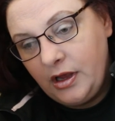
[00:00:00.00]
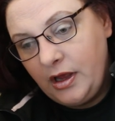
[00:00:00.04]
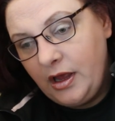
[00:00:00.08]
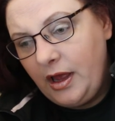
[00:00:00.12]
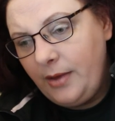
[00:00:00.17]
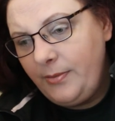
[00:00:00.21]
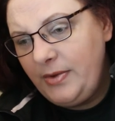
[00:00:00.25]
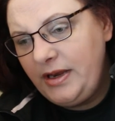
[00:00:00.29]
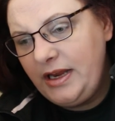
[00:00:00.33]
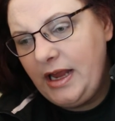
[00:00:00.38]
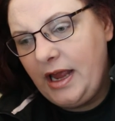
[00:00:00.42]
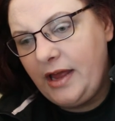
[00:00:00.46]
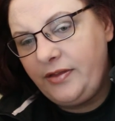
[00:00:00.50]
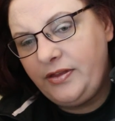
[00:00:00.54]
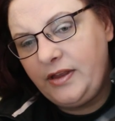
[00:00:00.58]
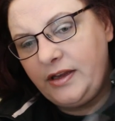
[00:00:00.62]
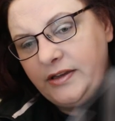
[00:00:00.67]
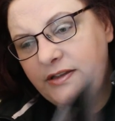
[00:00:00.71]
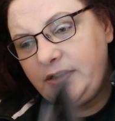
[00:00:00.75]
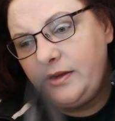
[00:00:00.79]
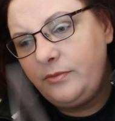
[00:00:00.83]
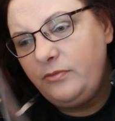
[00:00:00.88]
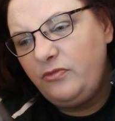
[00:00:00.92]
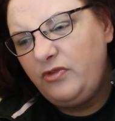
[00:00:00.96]
I mean, yeah,
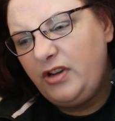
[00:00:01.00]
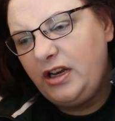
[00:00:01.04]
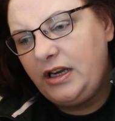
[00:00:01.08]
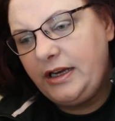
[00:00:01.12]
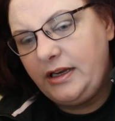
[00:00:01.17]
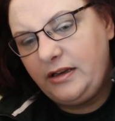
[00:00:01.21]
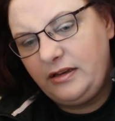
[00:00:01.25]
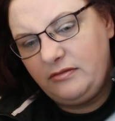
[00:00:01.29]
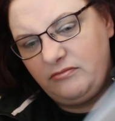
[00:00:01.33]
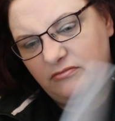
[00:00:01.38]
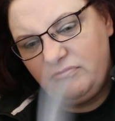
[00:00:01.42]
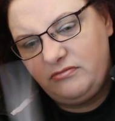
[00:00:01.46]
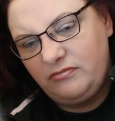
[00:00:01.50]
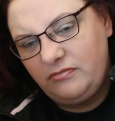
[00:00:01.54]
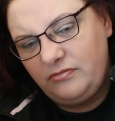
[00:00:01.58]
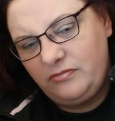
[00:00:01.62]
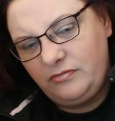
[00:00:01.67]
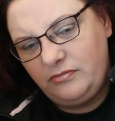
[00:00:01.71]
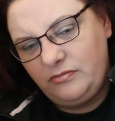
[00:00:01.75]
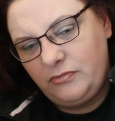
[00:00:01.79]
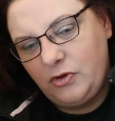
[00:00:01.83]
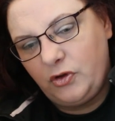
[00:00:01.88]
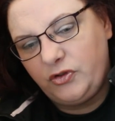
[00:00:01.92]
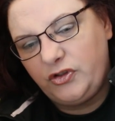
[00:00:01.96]
there's some really
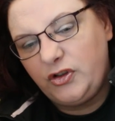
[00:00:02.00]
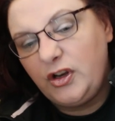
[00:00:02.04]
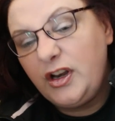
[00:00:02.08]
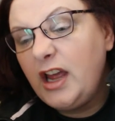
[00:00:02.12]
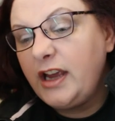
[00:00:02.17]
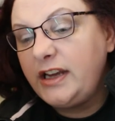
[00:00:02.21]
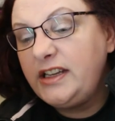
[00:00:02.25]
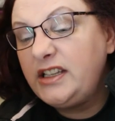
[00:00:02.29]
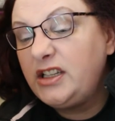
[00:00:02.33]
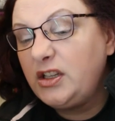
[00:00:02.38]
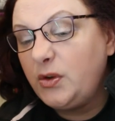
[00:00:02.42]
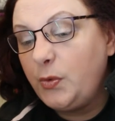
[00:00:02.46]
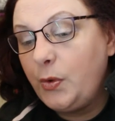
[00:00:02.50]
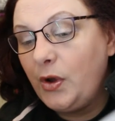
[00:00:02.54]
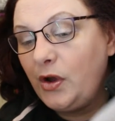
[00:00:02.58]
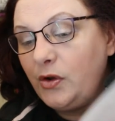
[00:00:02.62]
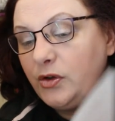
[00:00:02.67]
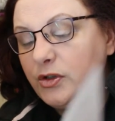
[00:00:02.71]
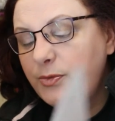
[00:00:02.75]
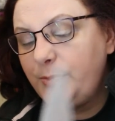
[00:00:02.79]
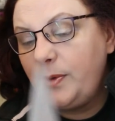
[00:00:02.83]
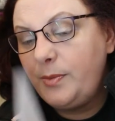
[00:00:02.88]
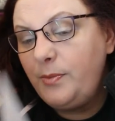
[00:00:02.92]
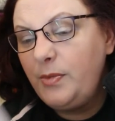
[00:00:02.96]
not so nice
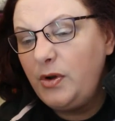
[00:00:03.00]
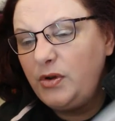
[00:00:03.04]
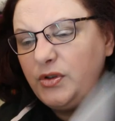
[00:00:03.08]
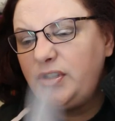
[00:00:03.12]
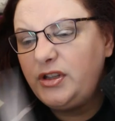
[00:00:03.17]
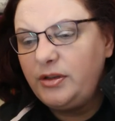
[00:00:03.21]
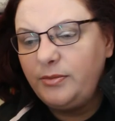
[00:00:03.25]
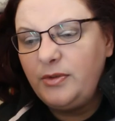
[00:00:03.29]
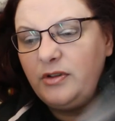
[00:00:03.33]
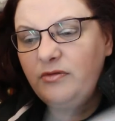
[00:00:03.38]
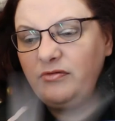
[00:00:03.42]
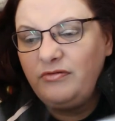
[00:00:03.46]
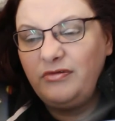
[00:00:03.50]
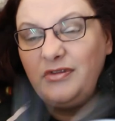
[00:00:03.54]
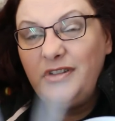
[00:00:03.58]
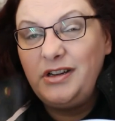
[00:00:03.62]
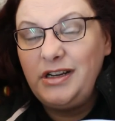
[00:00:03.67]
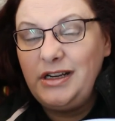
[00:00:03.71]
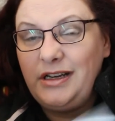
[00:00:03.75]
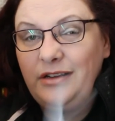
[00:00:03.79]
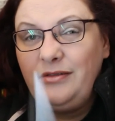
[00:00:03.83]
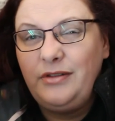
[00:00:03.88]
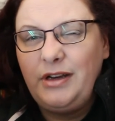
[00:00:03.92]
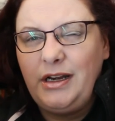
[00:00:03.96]
quotes, but most of them are
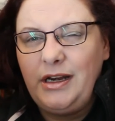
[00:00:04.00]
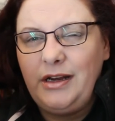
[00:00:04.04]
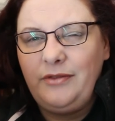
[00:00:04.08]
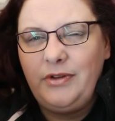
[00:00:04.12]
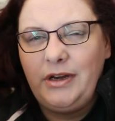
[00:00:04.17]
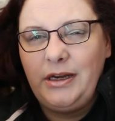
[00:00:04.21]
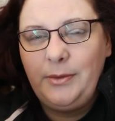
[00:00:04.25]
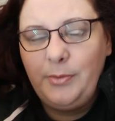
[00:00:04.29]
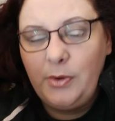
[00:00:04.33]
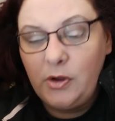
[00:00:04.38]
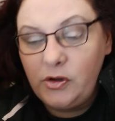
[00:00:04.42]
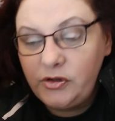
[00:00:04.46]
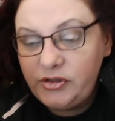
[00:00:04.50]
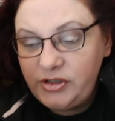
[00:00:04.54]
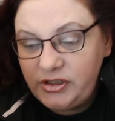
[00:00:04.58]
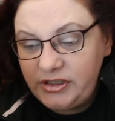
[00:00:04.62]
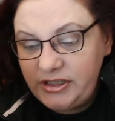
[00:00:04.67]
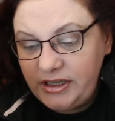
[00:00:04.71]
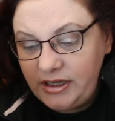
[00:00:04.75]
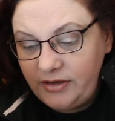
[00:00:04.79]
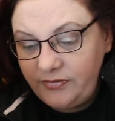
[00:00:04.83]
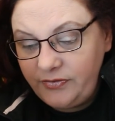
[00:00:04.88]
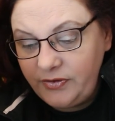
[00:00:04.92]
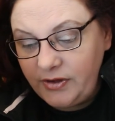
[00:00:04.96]
really, really, really
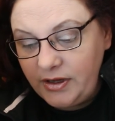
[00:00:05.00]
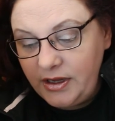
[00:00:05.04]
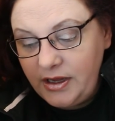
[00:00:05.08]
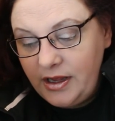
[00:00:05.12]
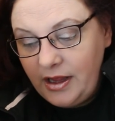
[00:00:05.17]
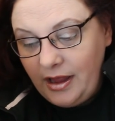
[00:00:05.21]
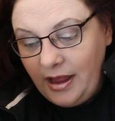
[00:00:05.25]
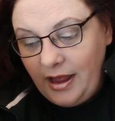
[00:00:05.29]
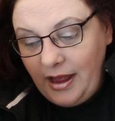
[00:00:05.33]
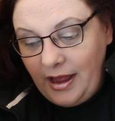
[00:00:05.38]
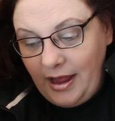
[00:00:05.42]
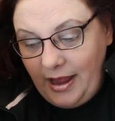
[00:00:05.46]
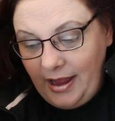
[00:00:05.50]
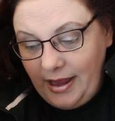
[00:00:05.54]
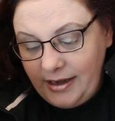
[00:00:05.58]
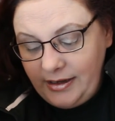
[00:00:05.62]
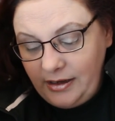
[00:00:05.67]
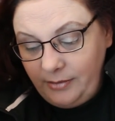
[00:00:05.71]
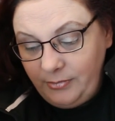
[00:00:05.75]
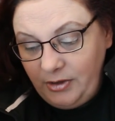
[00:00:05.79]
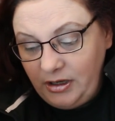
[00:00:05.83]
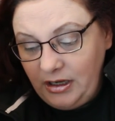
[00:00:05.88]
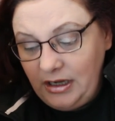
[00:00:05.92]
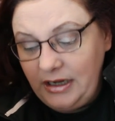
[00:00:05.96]
positive. And
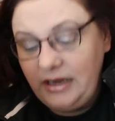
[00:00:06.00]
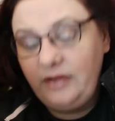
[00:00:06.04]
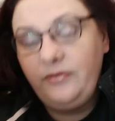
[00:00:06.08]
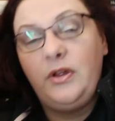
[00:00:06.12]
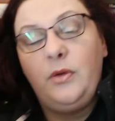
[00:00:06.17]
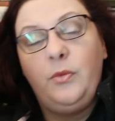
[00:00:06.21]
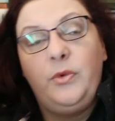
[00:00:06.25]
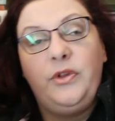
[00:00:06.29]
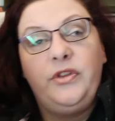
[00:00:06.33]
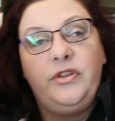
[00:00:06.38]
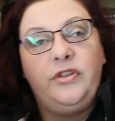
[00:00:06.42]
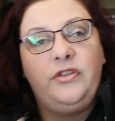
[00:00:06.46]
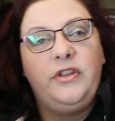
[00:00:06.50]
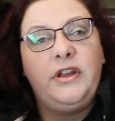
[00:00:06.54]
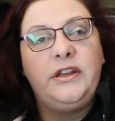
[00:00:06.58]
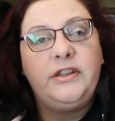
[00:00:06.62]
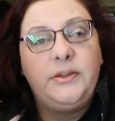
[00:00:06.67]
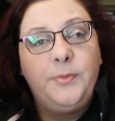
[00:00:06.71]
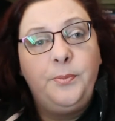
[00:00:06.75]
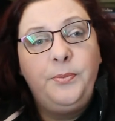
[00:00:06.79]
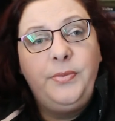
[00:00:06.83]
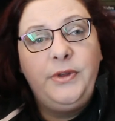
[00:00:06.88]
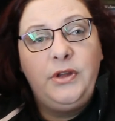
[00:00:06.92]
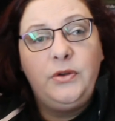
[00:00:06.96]
I'm going to leave it with this
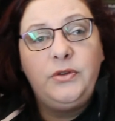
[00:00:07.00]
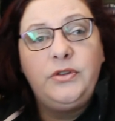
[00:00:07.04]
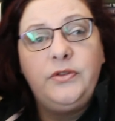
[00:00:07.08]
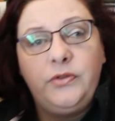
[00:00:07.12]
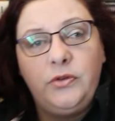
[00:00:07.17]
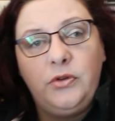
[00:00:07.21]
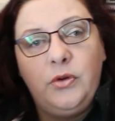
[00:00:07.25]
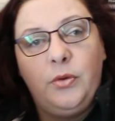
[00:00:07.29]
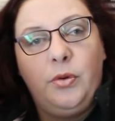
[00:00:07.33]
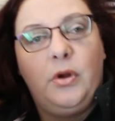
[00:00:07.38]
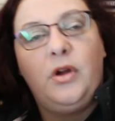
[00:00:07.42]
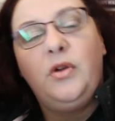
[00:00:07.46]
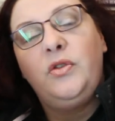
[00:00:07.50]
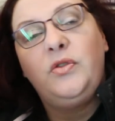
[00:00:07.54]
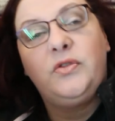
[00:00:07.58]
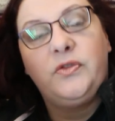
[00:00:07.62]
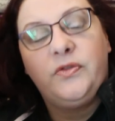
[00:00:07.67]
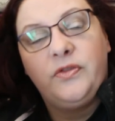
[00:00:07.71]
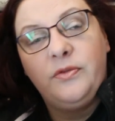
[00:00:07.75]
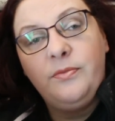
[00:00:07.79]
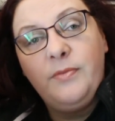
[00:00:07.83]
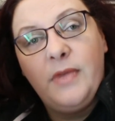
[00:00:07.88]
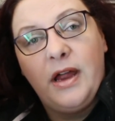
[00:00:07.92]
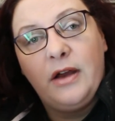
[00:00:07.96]
beautiful quote
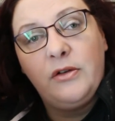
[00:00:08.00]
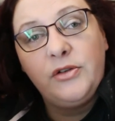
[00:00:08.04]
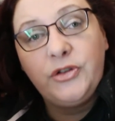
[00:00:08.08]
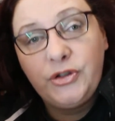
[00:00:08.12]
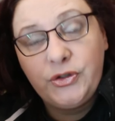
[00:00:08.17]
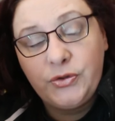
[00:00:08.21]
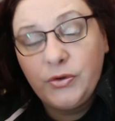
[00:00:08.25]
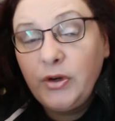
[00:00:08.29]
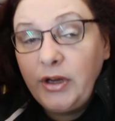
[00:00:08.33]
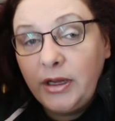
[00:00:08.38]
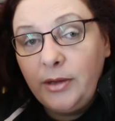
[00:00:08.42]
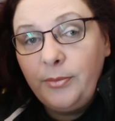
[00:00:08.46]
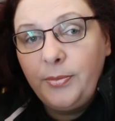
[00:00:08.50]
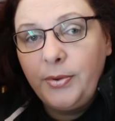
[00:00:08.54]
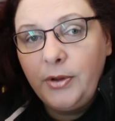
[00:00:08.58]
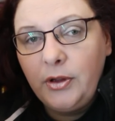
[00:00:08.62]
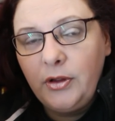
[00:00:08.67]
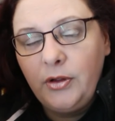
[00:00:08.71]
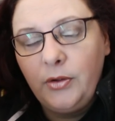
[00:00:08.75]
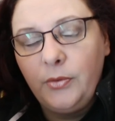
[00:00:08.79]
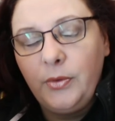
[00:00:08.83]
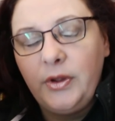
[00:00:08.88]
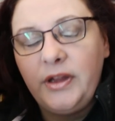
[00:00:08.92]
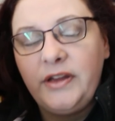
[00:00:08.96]
from Meryl Streep,
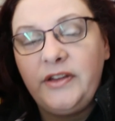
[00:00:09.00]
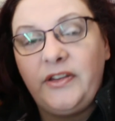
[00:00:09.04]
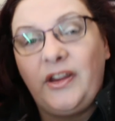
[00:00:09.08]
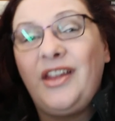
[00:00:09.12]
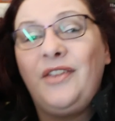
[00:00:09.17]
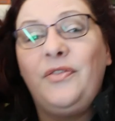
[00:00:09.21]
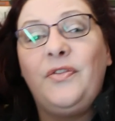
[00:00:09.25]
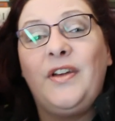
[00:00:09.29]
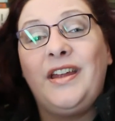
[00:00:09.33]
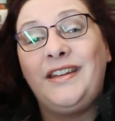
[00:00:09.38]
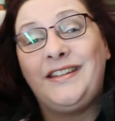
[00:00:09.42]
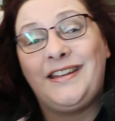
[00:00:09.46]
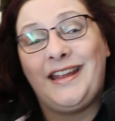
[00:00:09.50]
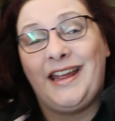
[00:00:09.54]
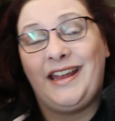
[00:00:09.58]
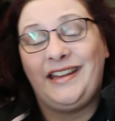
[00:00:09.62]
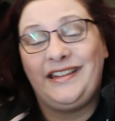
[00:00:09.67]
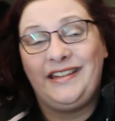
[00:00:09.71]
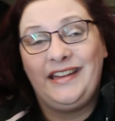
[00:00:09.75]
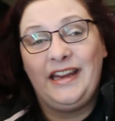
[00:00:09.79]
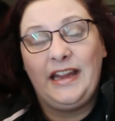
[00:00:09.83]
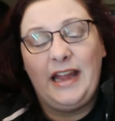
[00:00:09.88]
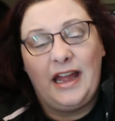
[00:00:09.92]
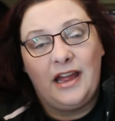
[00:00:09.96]
who is a
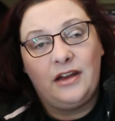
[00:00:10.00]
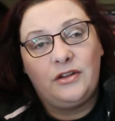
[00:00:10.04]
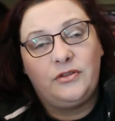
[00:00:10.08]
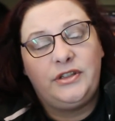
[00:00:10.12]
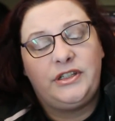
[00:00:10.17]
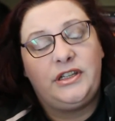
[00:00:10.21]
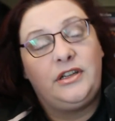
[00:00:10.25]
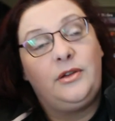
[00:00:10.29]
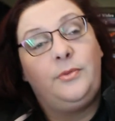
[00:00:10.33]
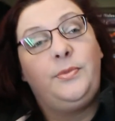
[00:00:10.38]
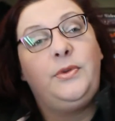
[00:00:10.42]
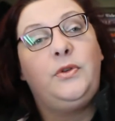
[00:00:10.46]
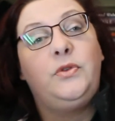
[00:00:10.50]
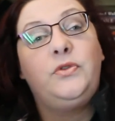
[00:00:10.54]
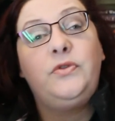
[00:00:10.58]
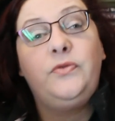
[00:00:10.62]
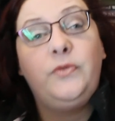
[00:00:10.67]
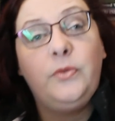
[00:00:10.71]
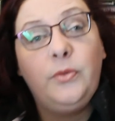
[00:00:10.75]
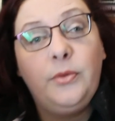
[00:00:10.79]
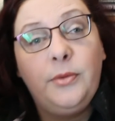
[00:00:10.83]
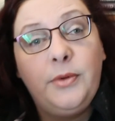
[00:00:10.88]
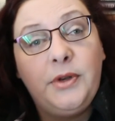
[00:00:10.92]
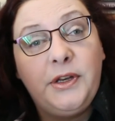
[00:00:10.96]
fantastic actress and a
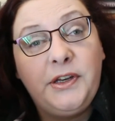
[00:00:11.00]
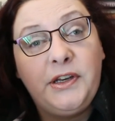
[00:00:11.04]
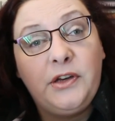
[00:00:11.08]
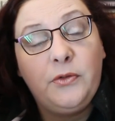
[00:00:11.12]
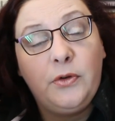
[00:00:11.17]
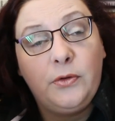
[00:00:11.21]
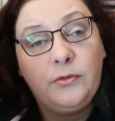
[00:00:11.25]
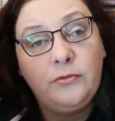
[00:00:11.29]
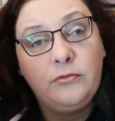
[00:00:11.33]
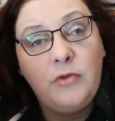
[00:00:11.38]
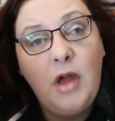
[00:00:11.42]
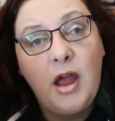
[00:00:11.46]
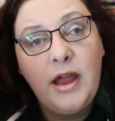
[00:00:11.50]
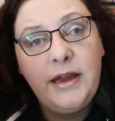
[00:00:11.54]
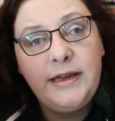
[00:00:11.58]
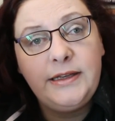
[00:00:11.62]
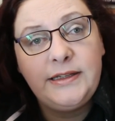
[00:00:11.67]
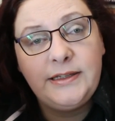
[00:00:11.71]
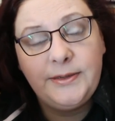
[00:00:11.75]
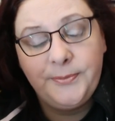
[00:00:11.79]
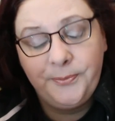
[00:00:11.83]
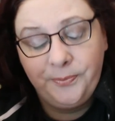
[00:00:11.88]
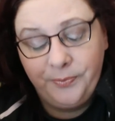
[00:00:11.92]
beautiful woman in her own right,